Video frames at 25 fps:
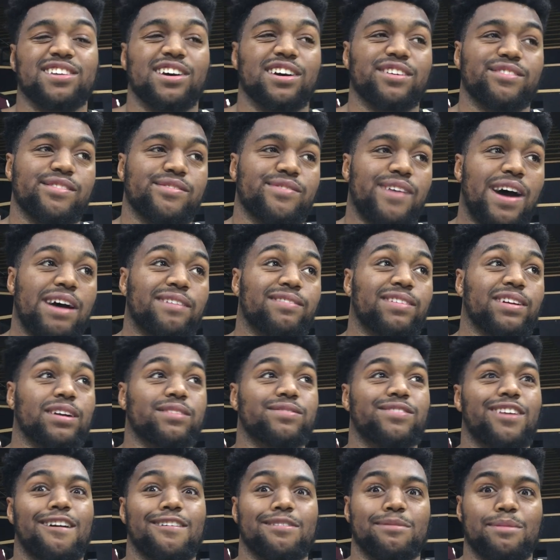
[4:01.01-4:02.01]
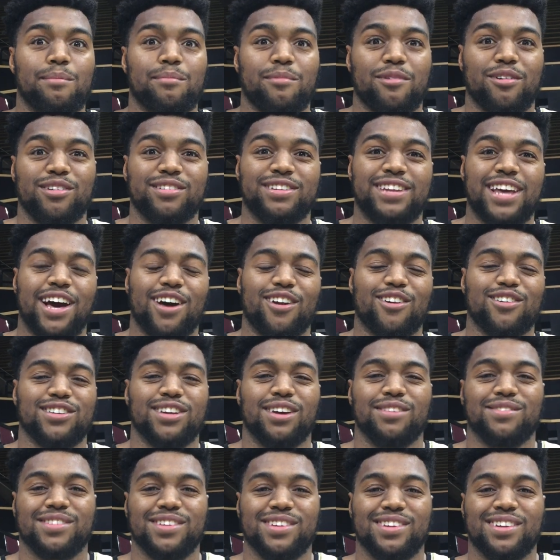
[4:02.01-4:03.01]
So if I have like a family member in town or
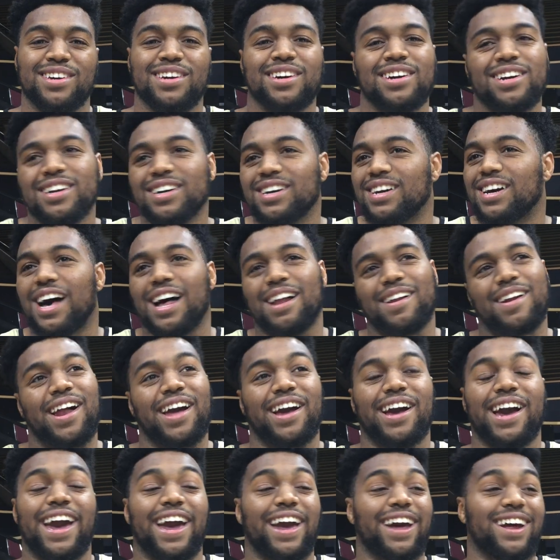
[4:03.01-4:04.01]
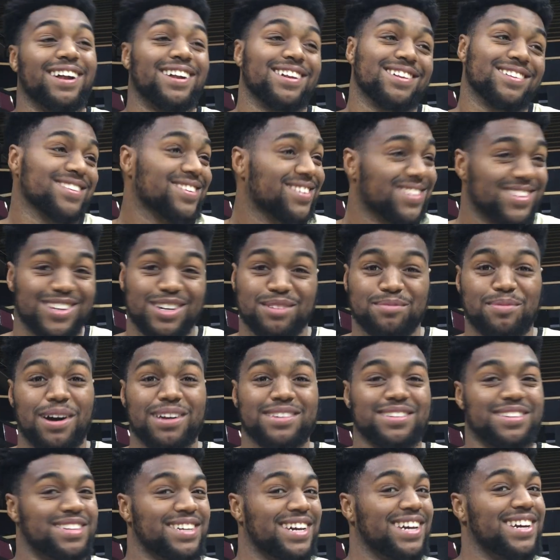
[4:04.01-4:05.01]
something, I'm like, hey, let's go to
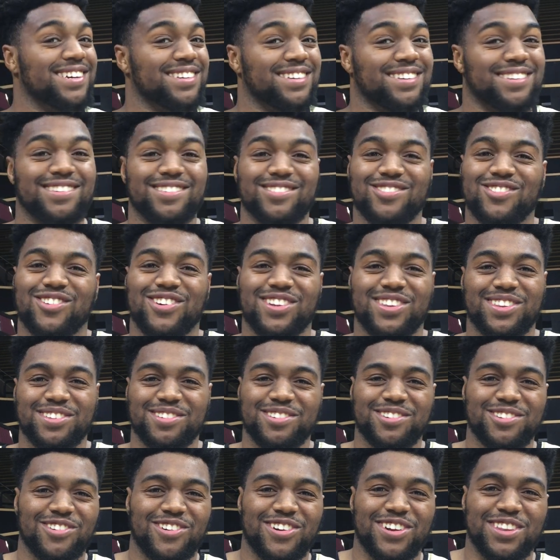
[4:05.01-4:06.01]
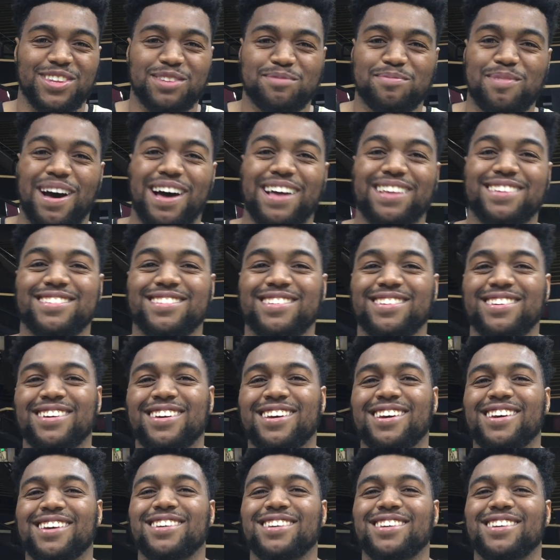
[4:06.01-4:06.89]
Pasta J's. It's one of the spots.